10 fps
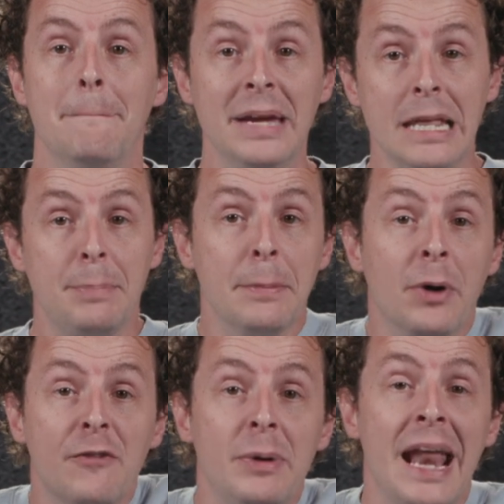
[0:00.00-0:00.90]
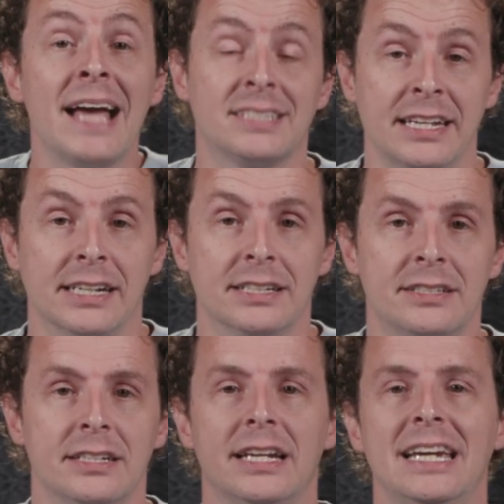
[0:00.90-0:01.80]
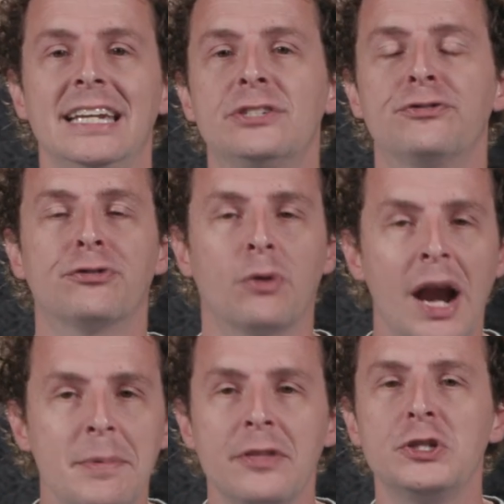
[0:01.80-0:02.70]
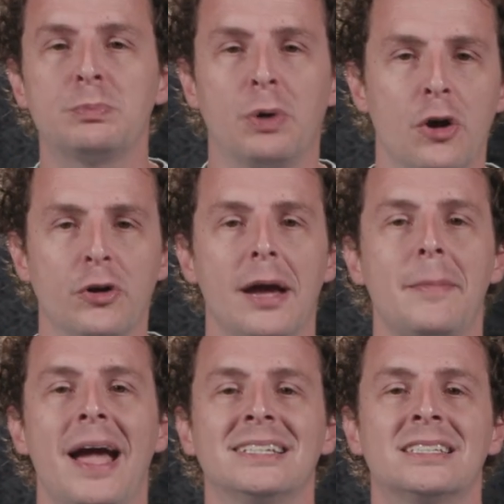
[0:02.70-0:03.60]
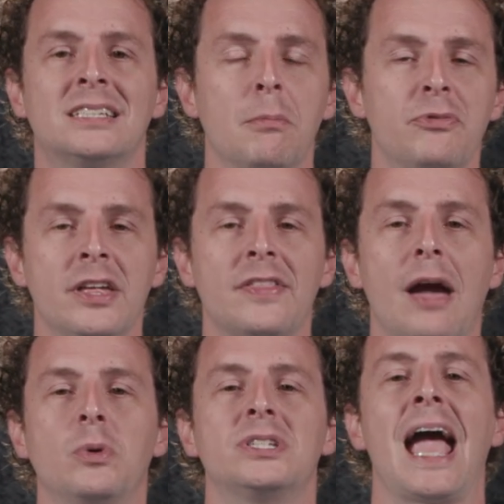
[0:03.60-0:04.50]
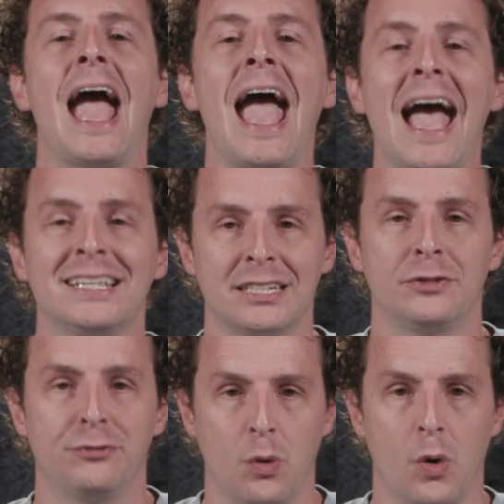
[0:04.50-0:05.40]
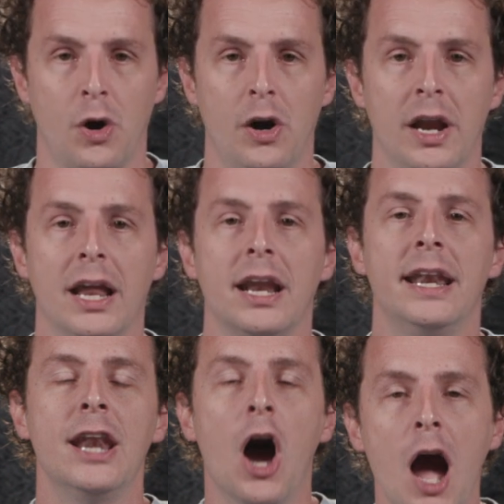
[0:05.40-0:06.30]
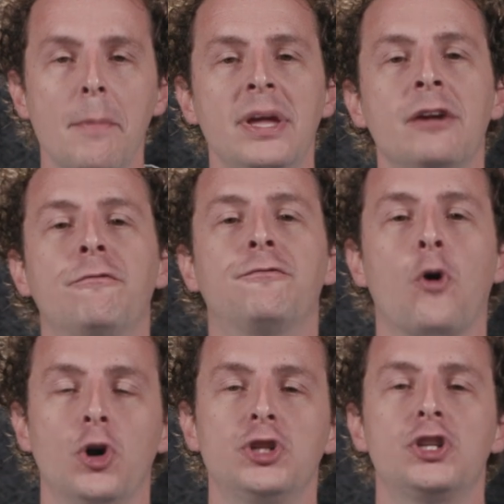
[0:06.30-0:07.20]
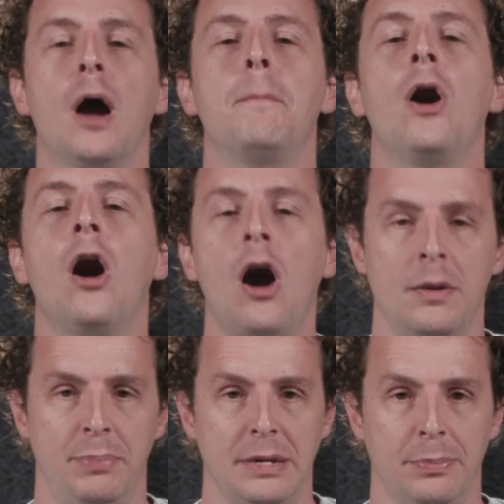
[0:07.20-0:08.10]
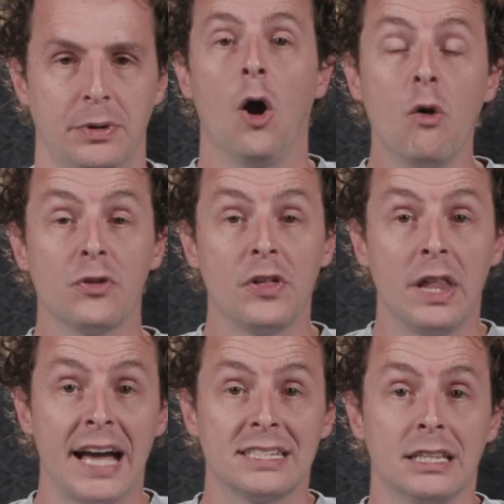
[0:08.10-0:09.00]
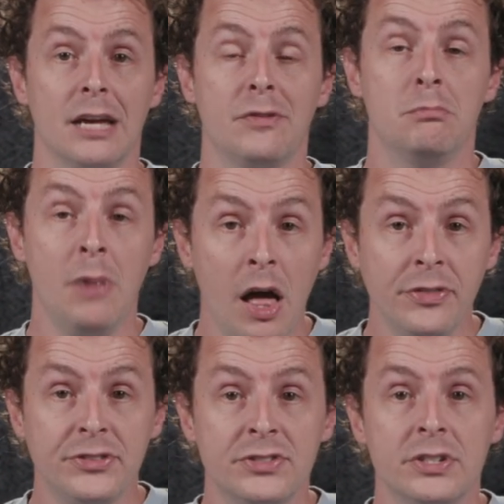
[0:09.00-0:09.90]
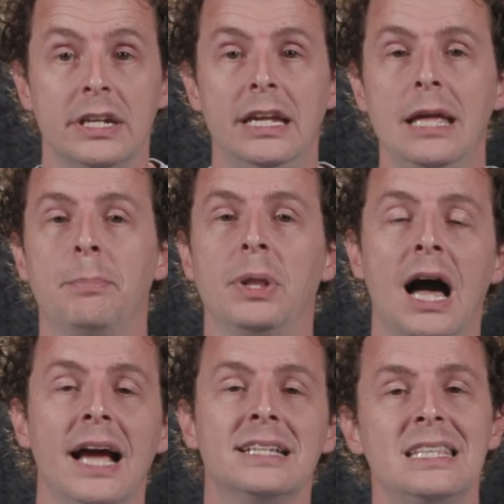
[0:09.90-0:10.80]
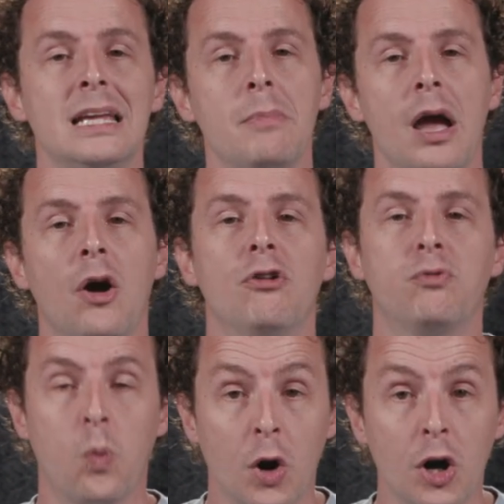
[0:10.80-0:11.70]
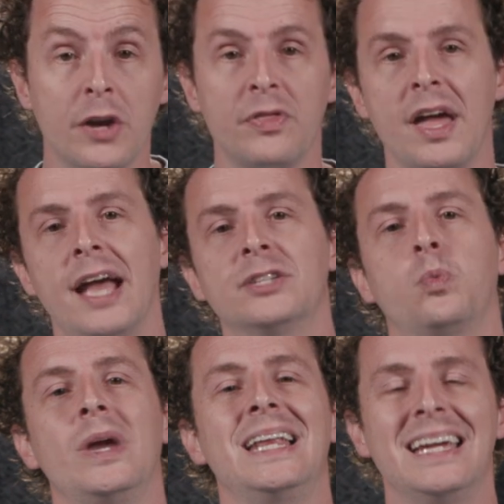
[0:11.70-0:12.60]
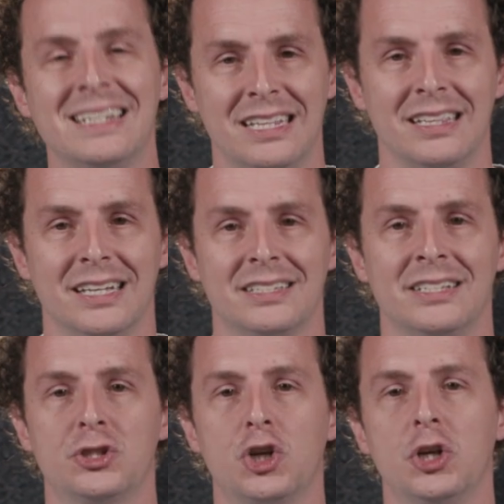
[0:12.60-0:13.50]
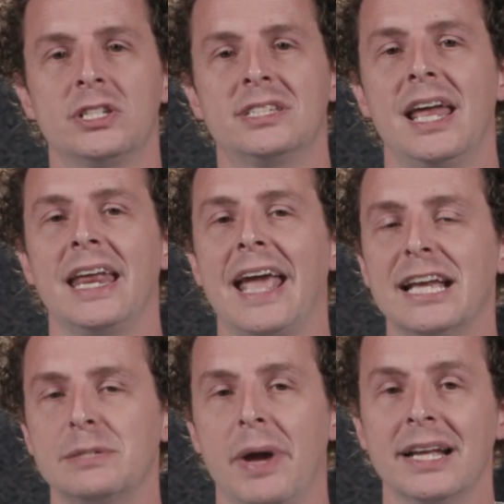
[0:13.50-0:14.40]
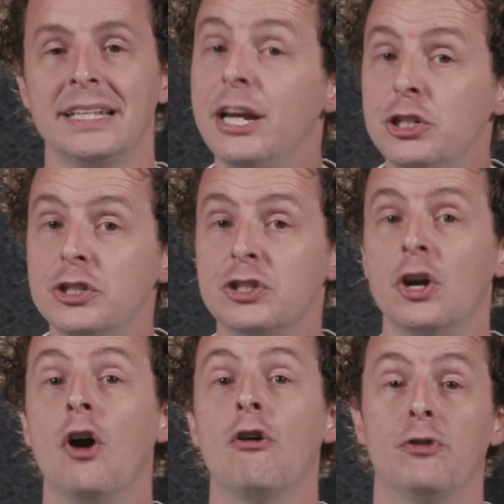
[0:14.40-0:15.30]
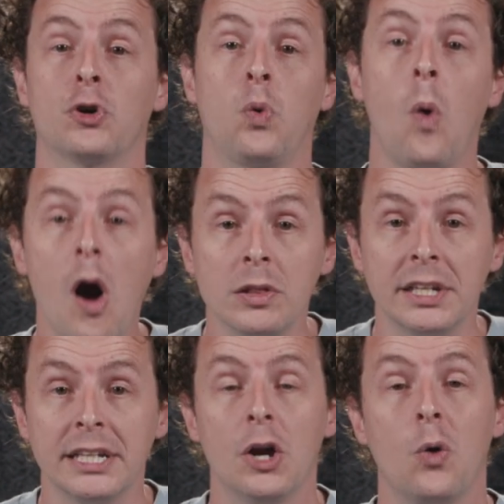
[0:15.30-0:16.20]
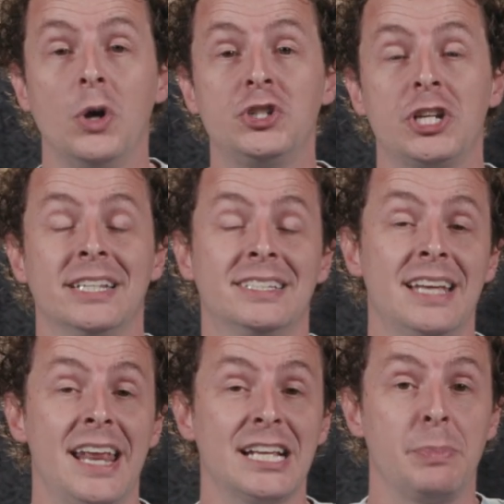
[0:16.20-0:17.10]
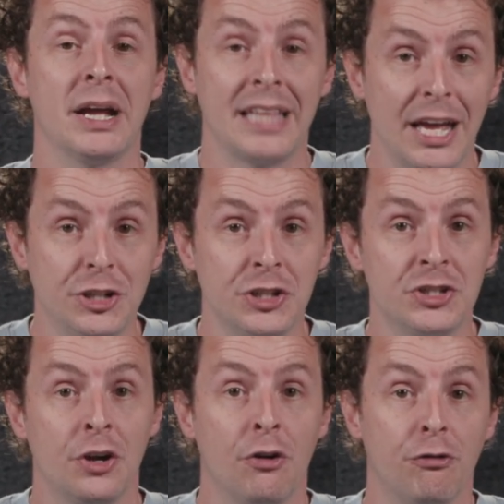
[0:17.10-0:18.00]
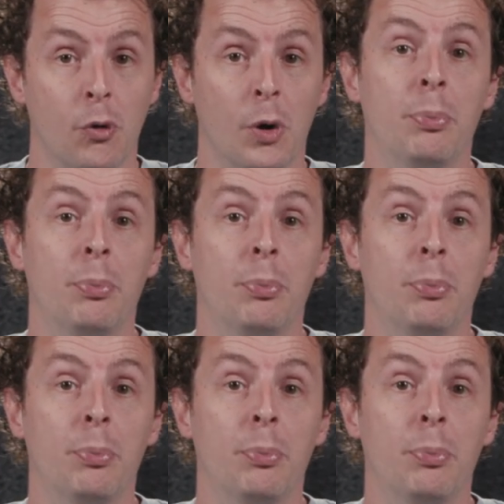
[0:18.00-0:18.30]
many people have been asking us, is framing this program as something that was asked for, not being forced upon people? Over the last 11 months, implies the amount of work that has went into this and starts setting expectations for quality, which can set expectations for